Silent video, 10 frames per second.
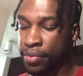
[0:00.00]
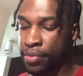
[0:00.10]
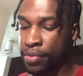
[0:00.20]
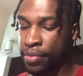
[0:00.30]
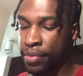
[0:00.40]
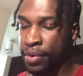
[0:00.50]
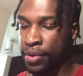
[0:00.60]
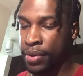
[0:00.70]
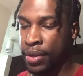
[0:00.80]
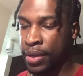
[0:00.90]

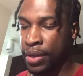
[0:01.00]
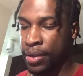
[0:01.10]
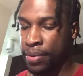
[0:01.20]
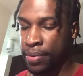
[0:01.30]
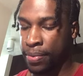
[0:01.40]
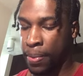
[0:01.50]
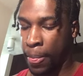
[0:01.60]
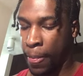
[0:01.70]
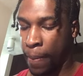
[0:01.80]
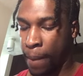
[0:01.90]

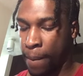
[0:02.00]
(silence)